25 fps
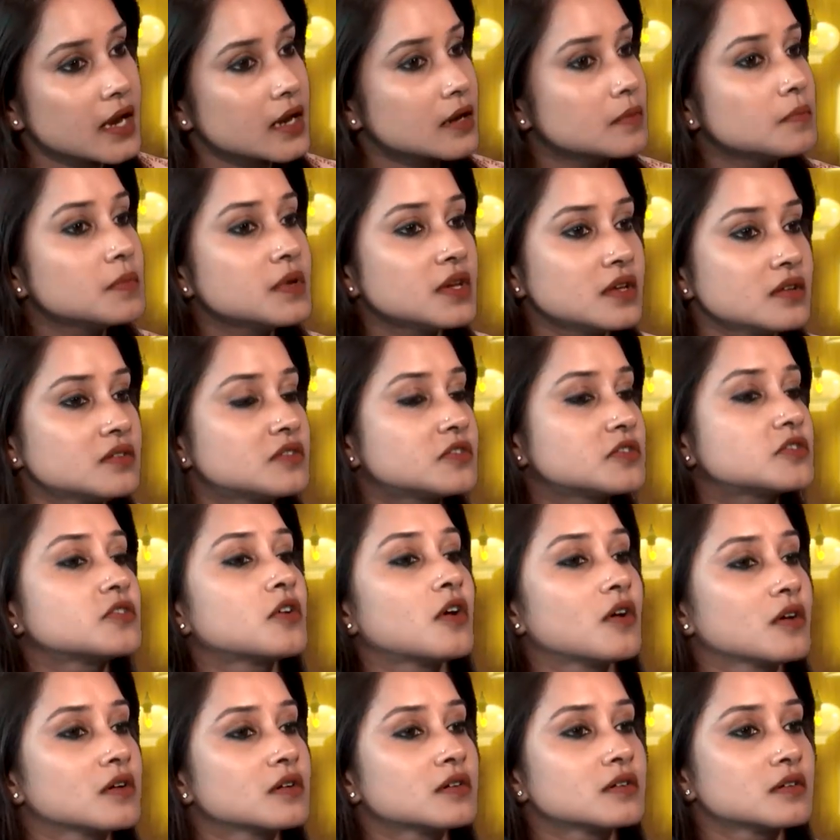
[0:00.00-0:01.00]
me
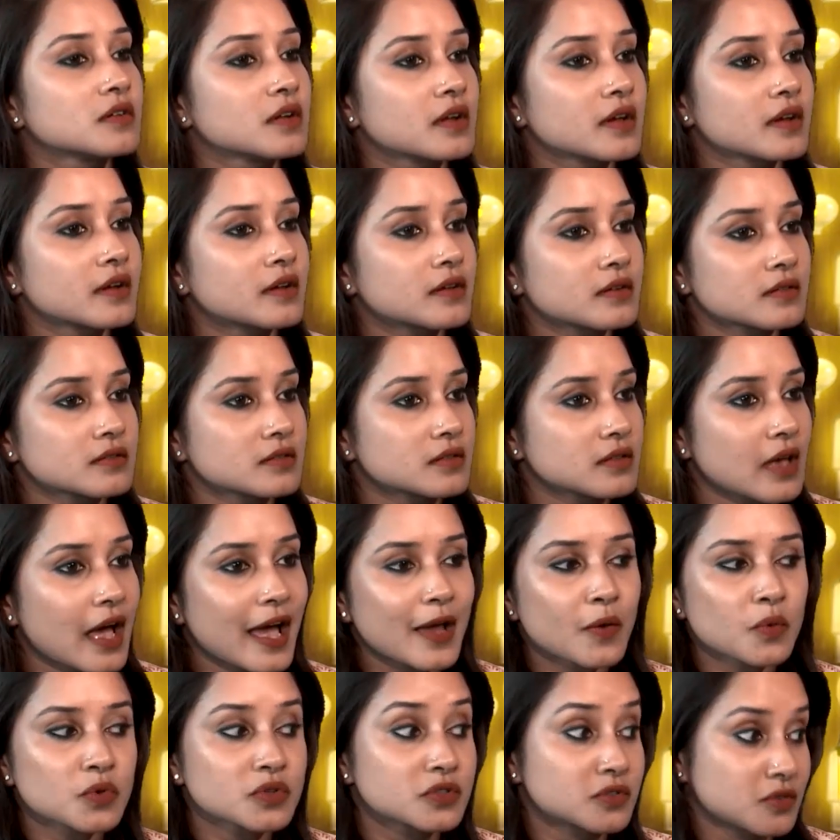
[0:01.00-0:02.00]
stronger like
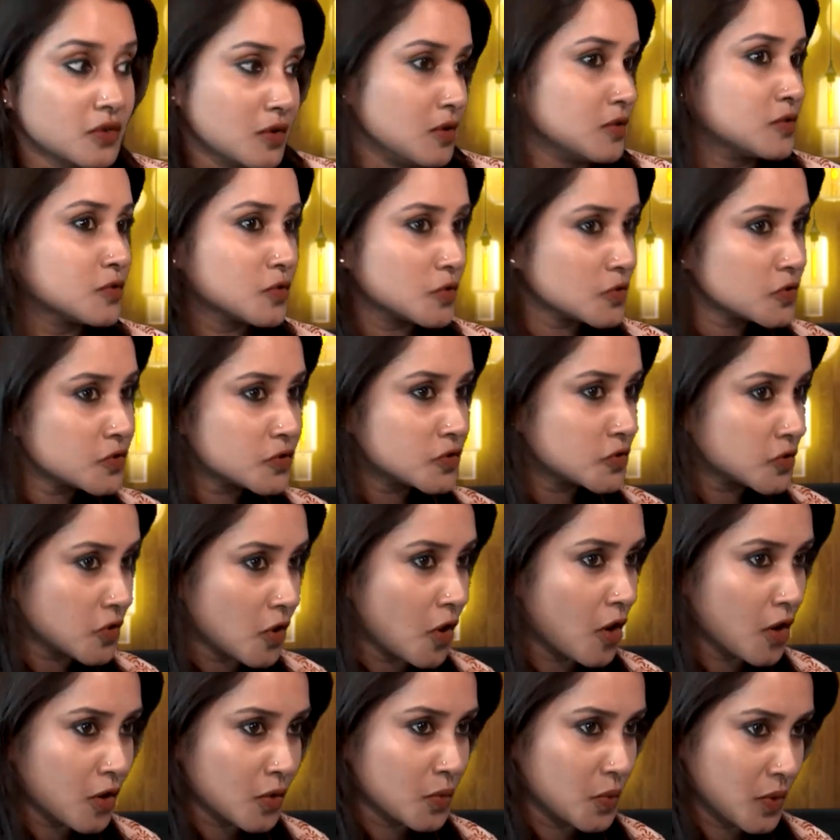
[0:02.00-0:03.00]
i was not so
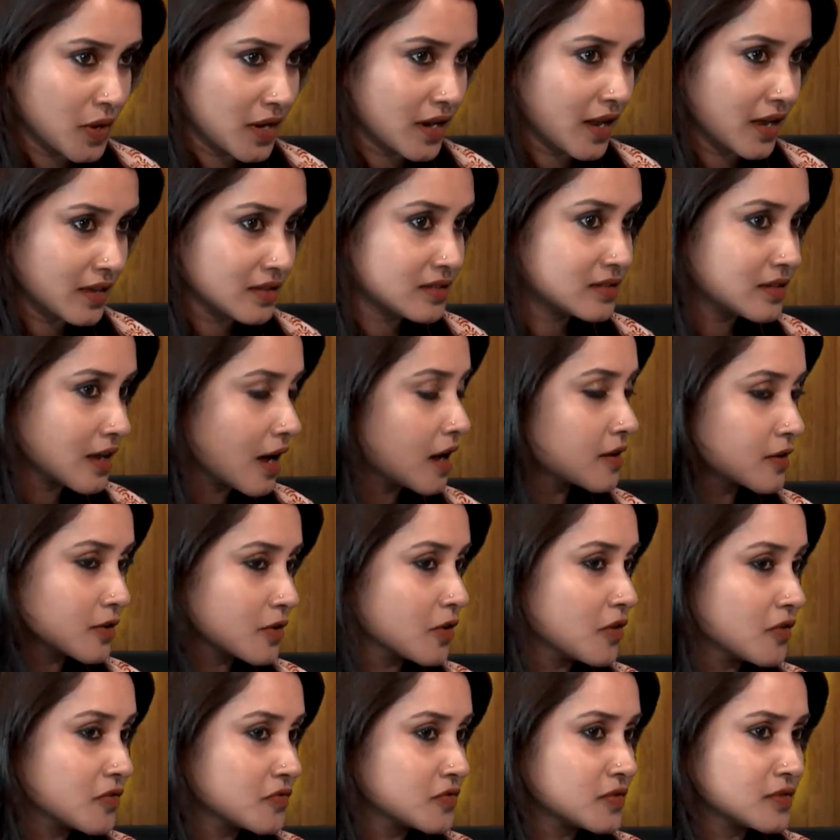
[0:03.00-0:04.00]
strong when i started
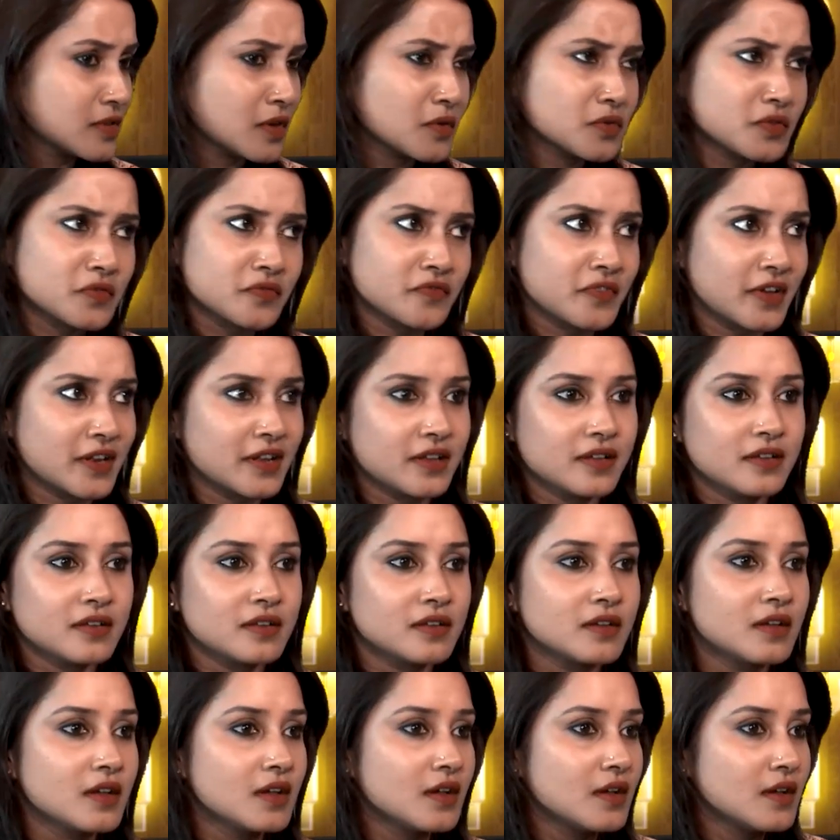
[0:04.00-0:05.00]
off this i was a
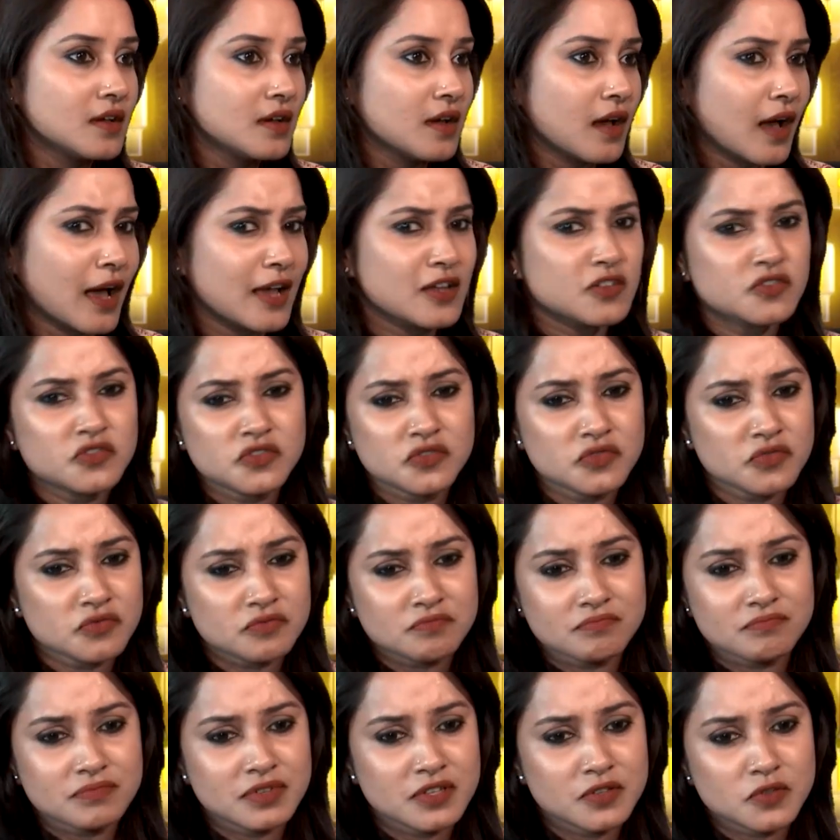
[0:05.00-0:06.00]
very I used to
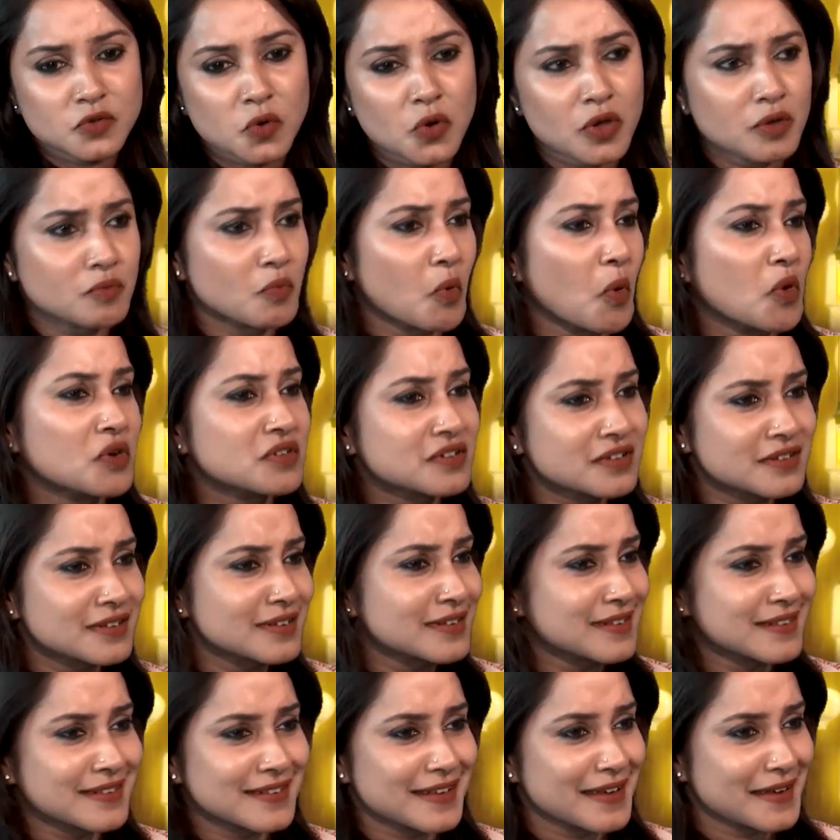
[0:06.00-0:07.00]
be so
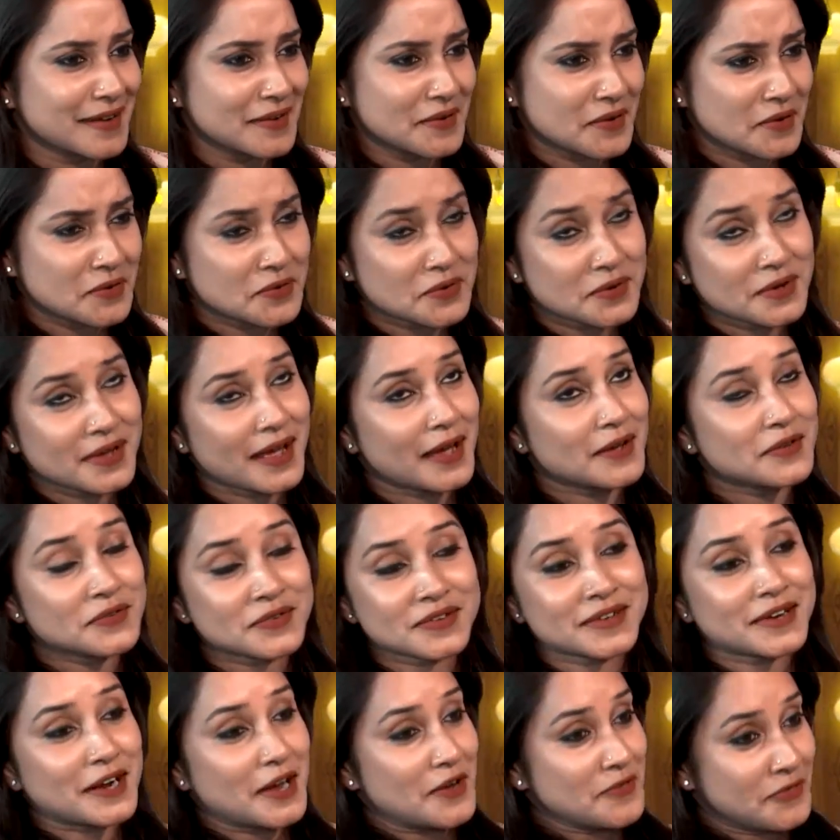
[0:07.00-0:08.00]
emotional and I used, to, I used,
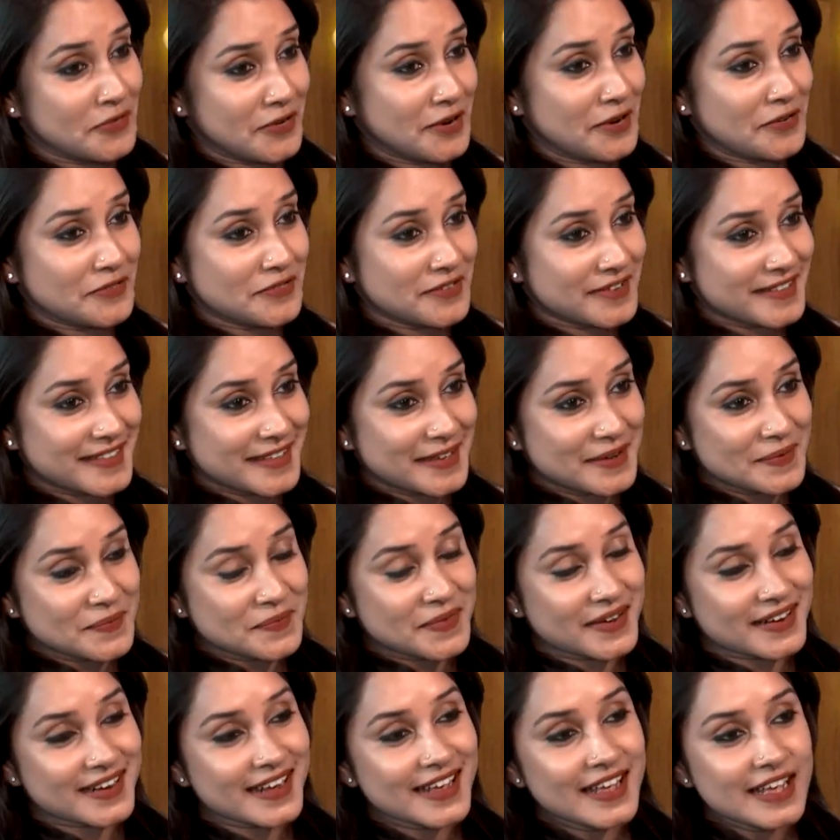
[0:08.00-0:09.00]
to, cry for everything.
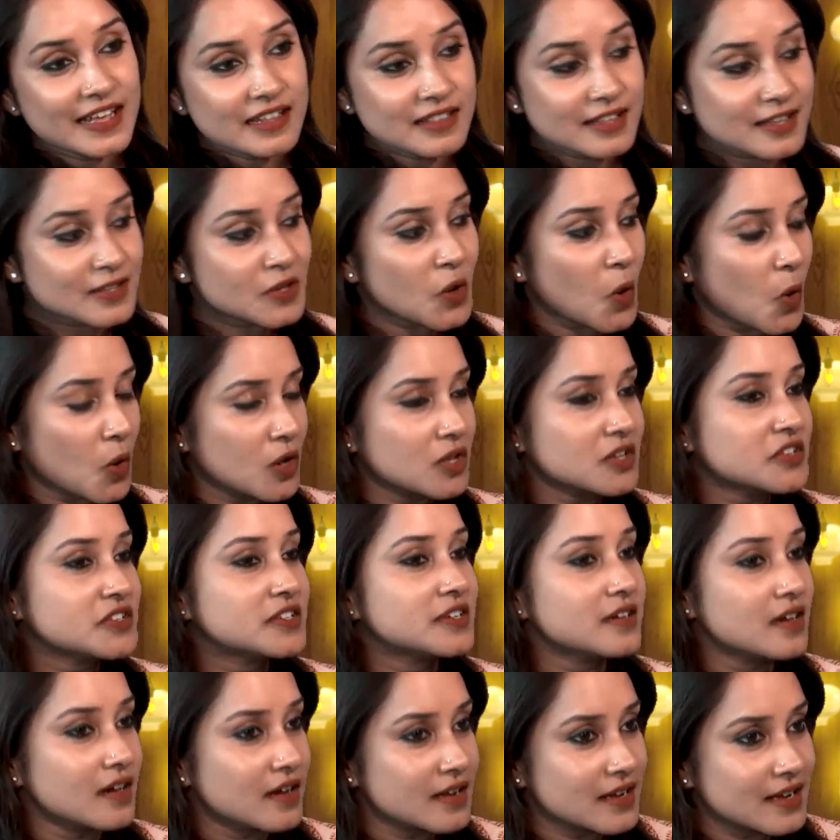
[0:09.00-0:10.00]
But this whole
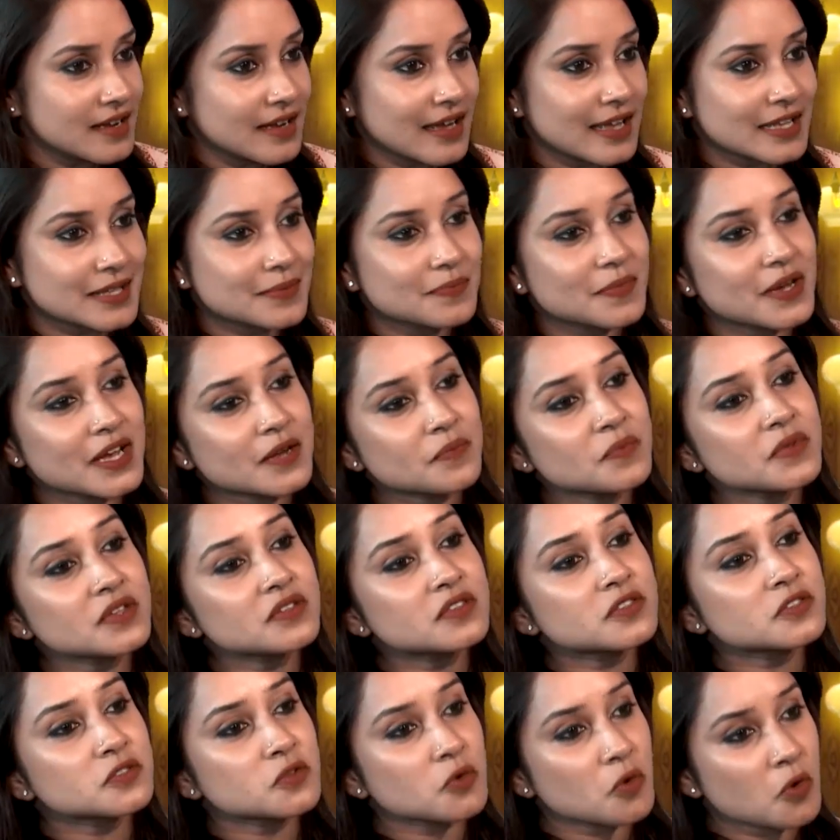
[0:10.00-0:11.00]
journey has made me
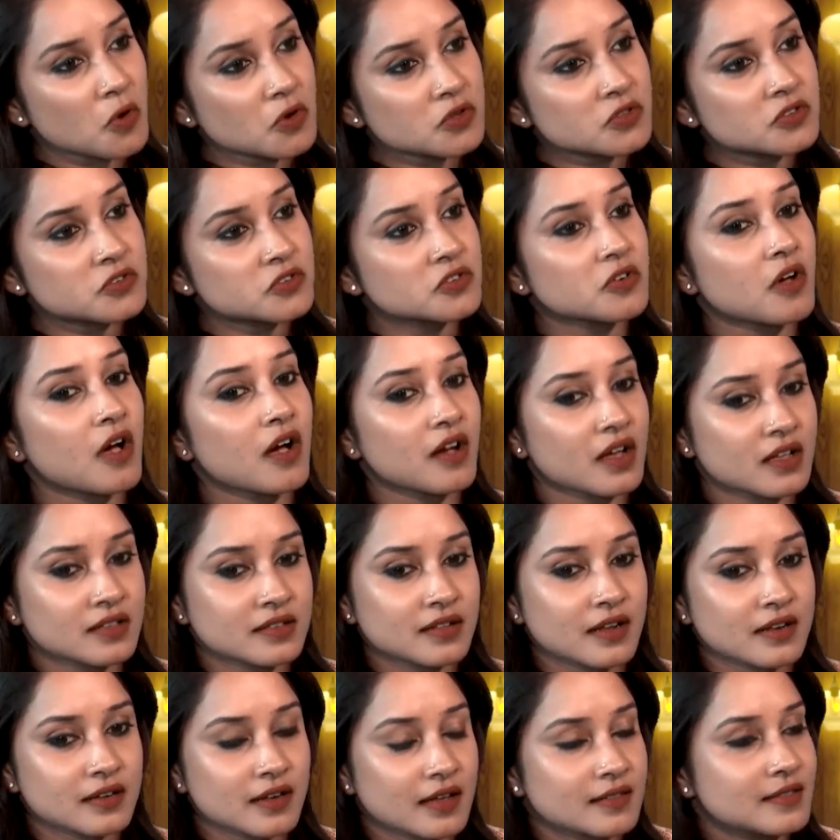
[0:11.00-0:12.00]
so strong. It's
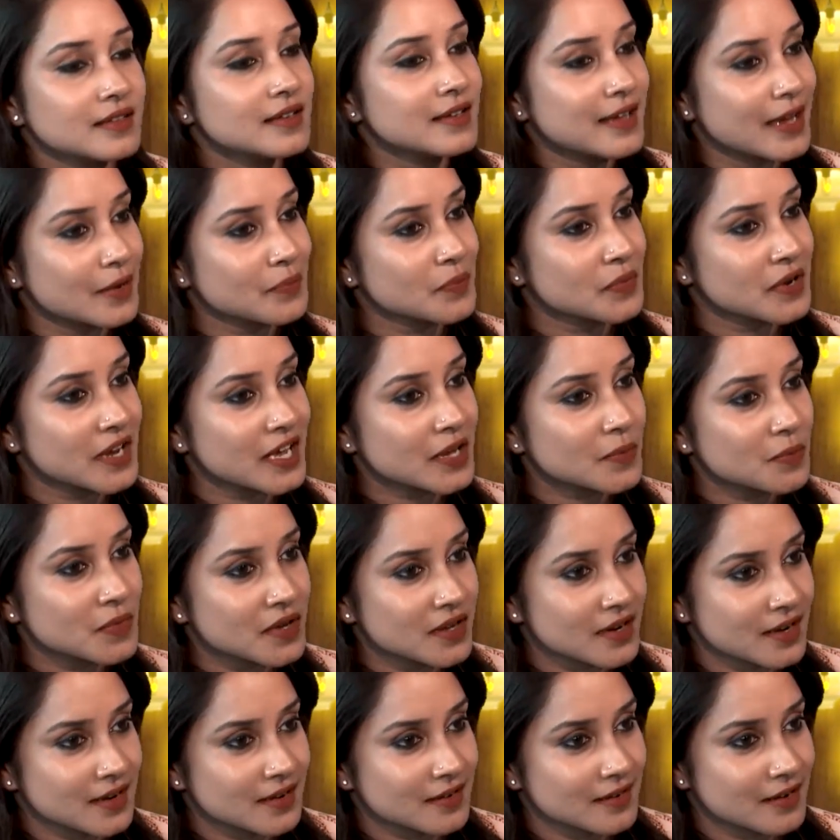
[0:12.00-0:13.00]
like nothing can break
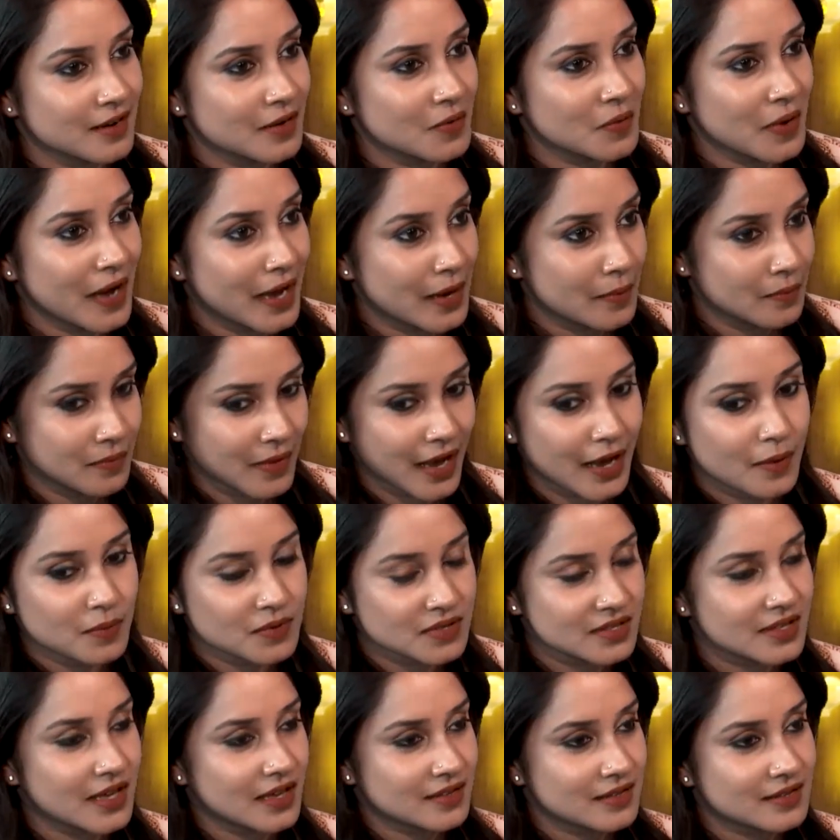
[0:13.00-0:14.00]
me right now. I'm, I'm
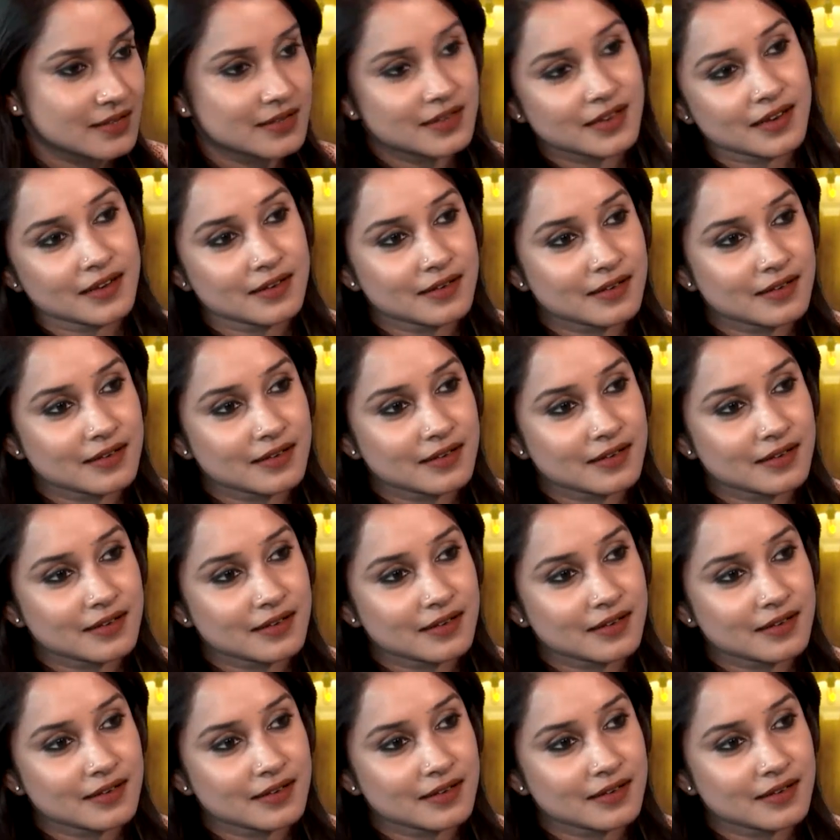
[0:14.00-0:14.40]
in that state.